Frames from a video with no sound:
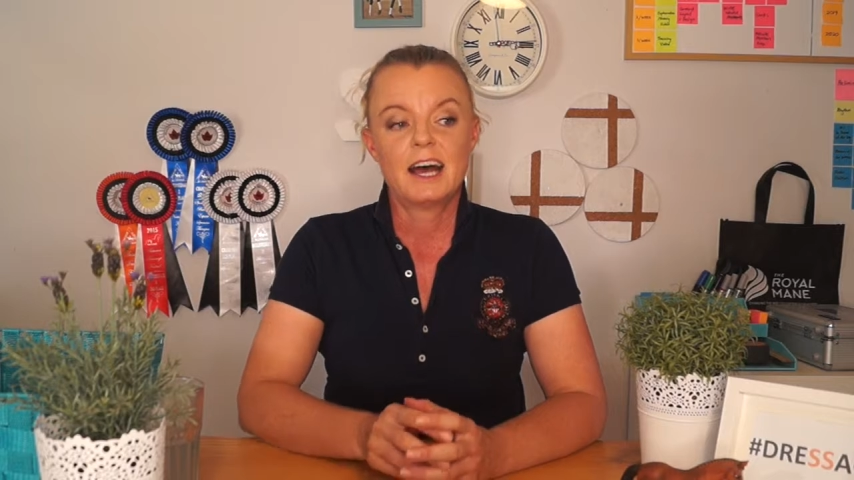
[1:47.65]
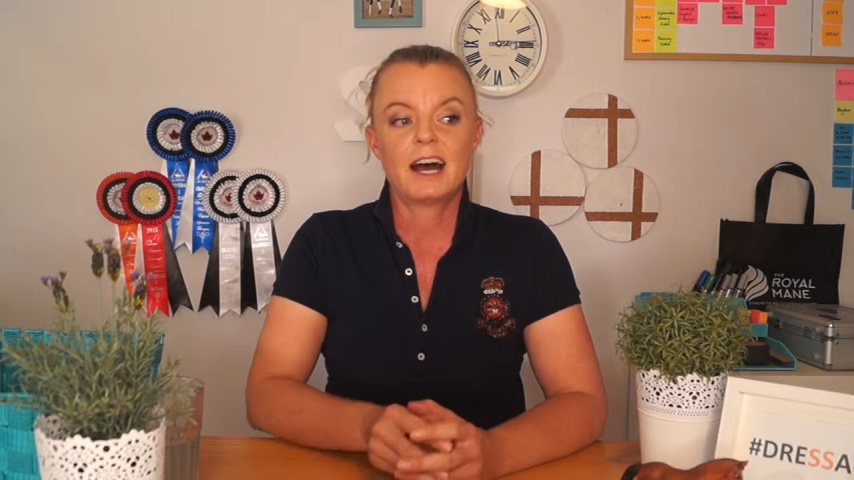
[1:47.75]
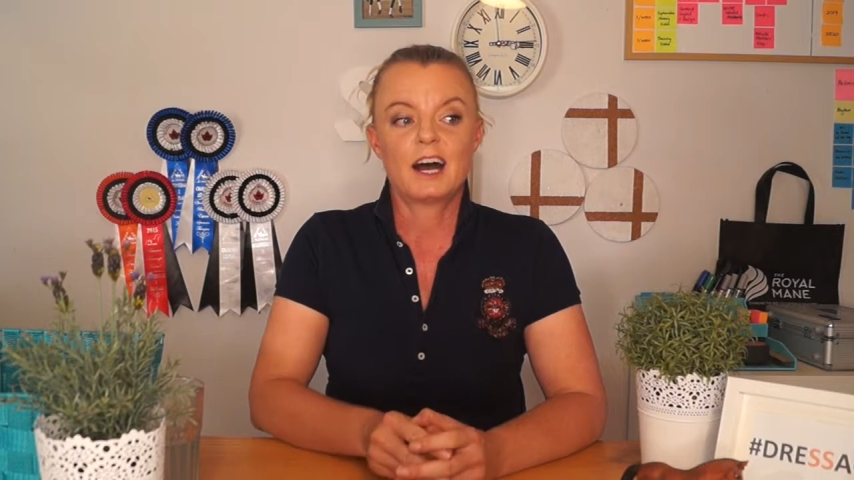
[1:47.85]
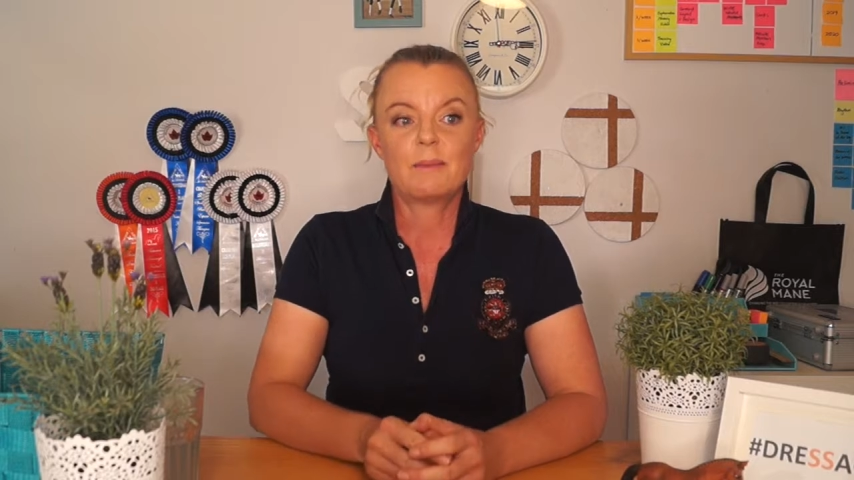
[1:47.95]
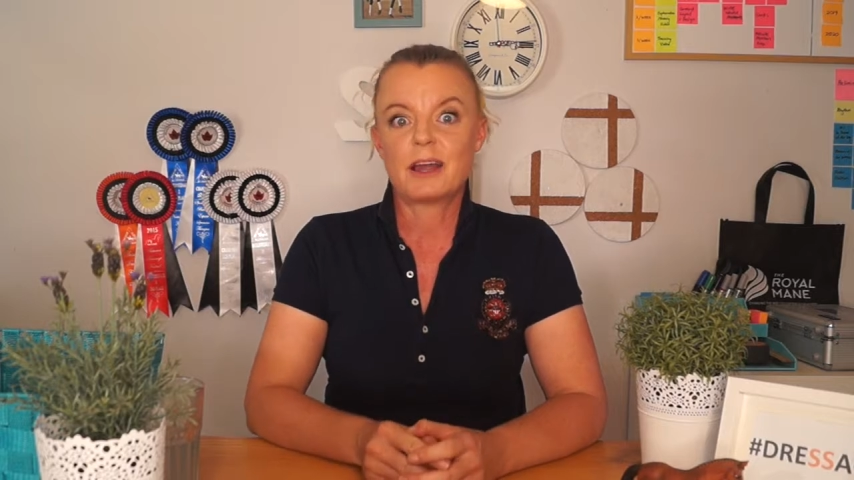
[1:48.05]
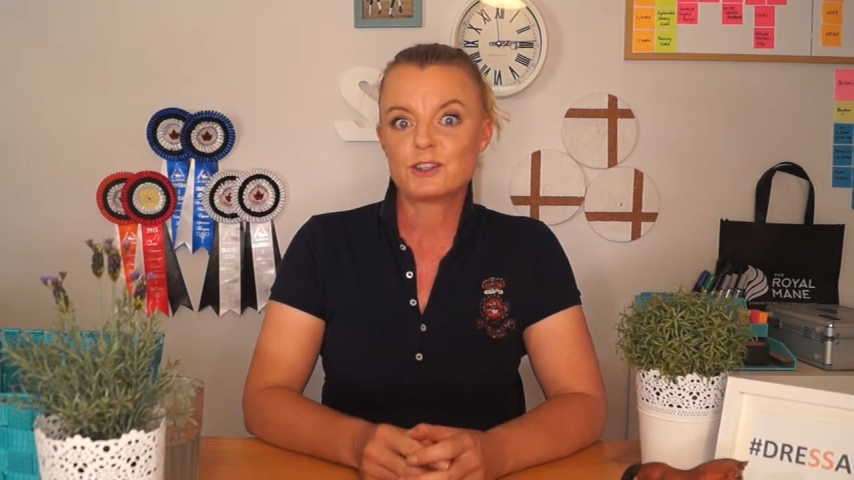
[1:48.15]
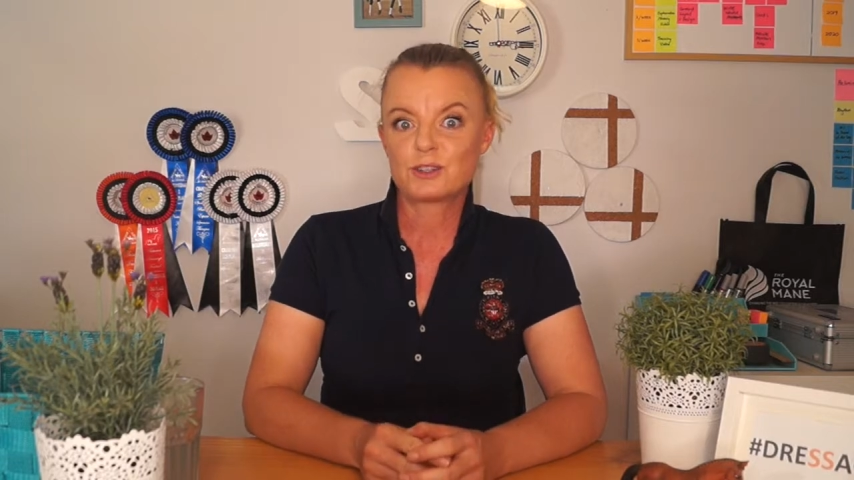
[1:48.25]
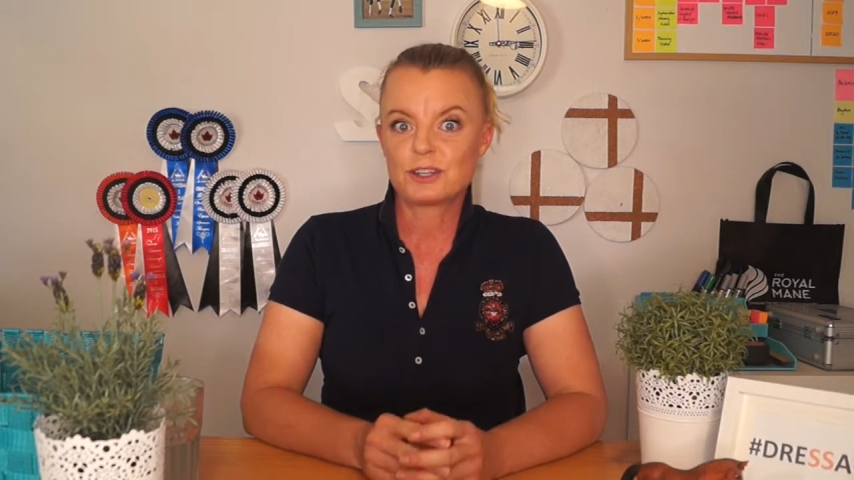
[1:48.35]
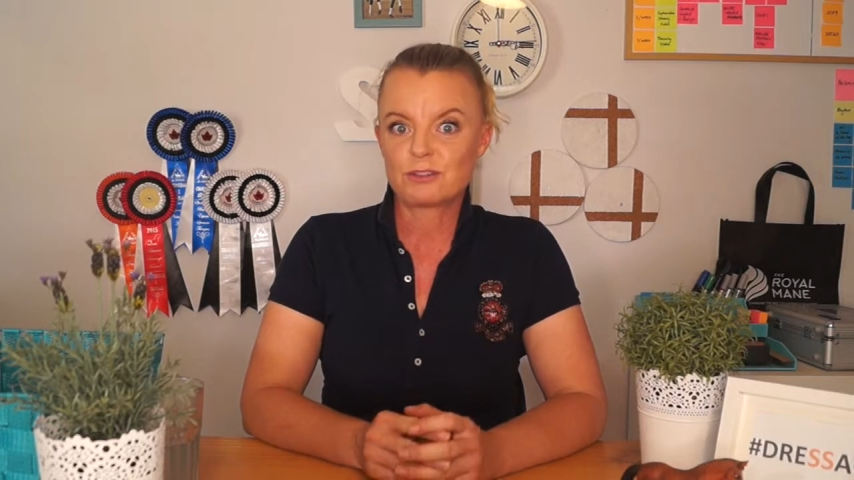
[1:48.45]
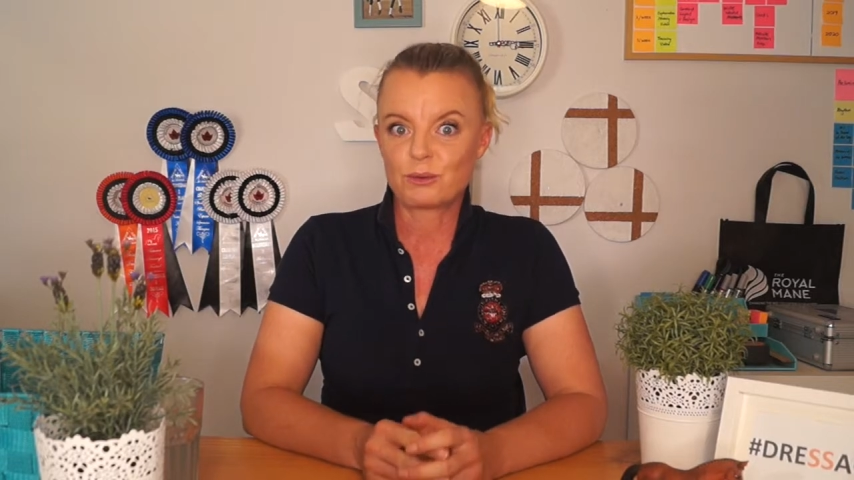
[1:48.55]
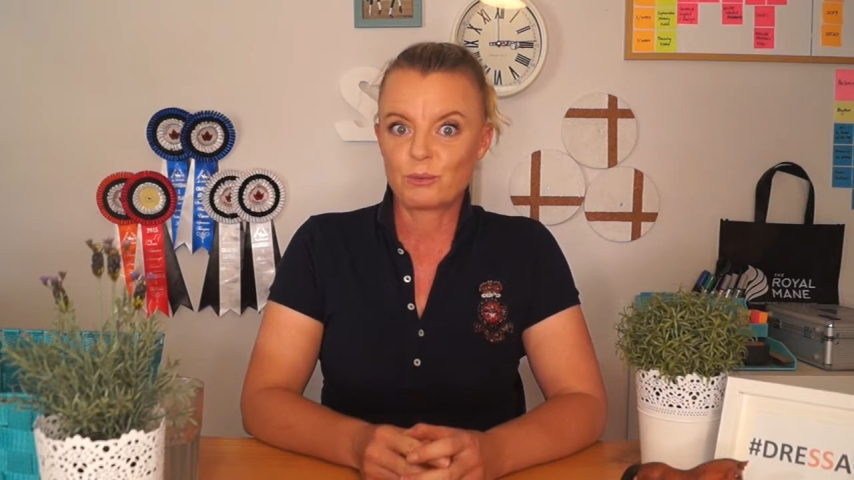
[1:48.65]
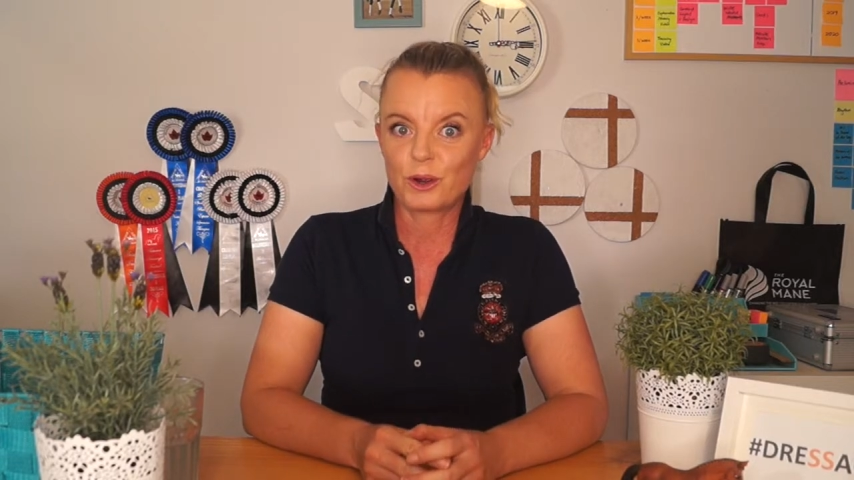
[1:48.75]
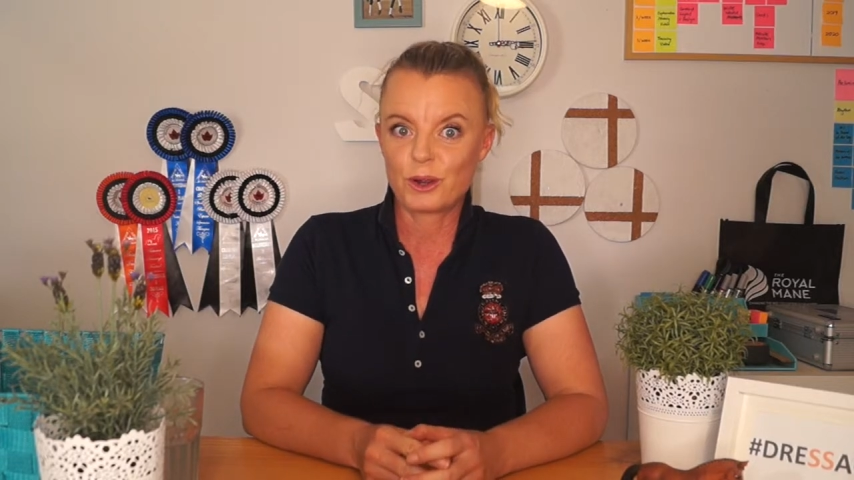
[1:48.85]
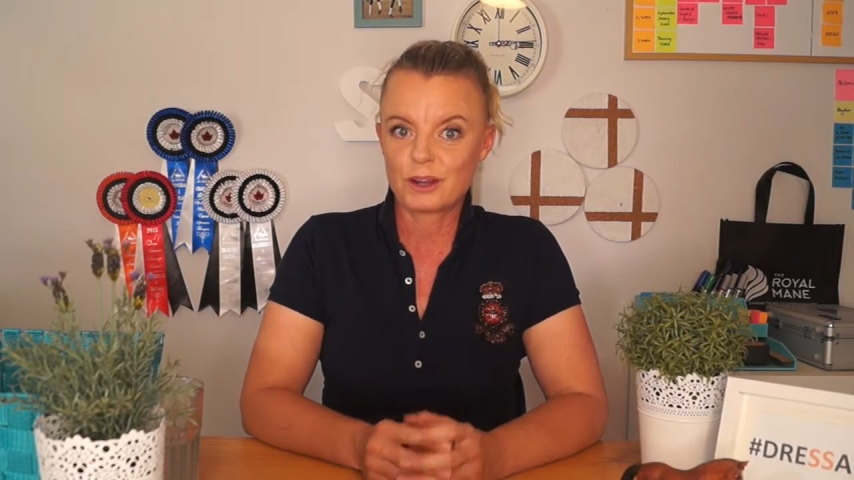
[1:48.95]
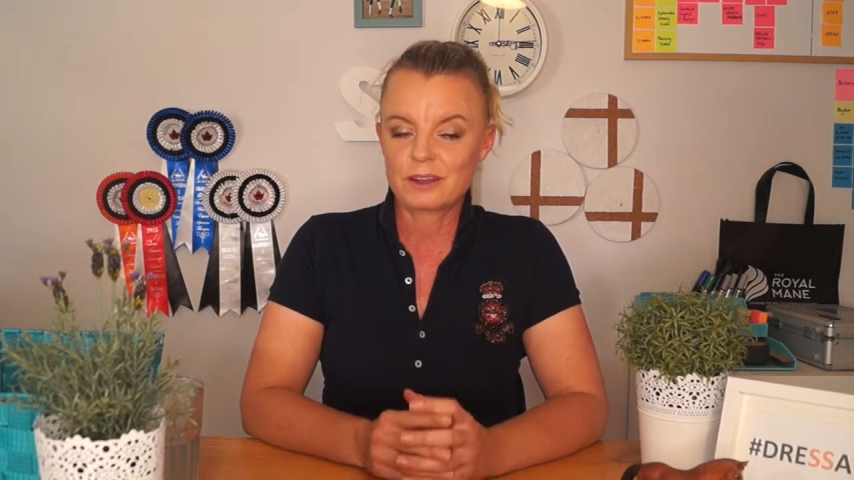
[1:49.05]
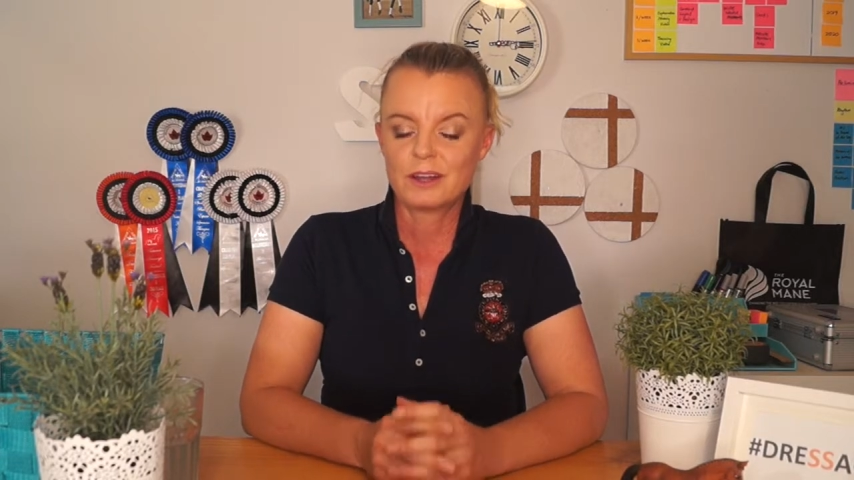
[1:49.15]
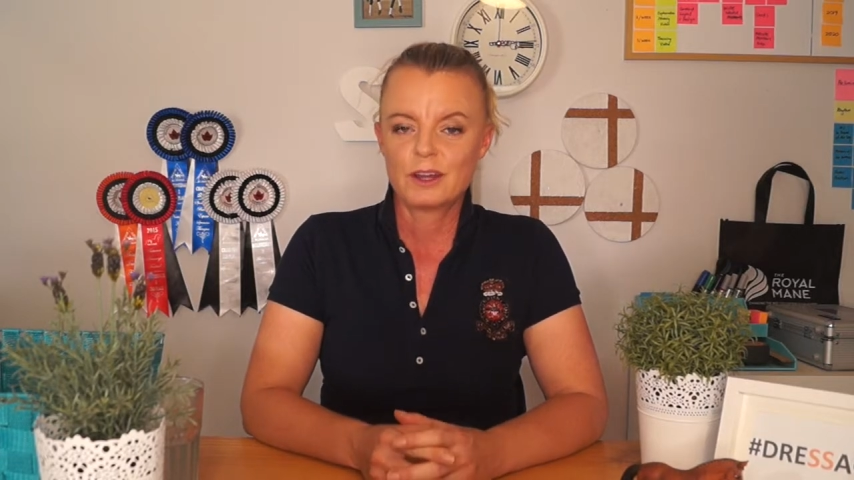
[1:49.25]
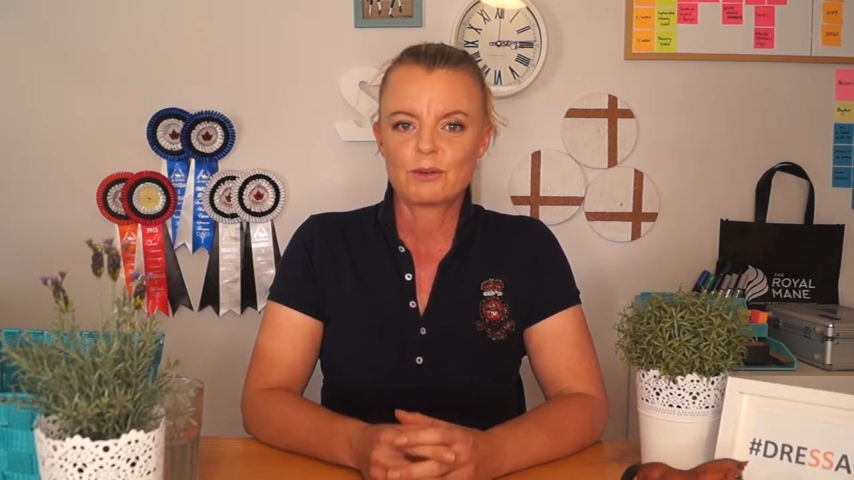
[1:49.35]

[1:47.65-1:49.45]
and do different work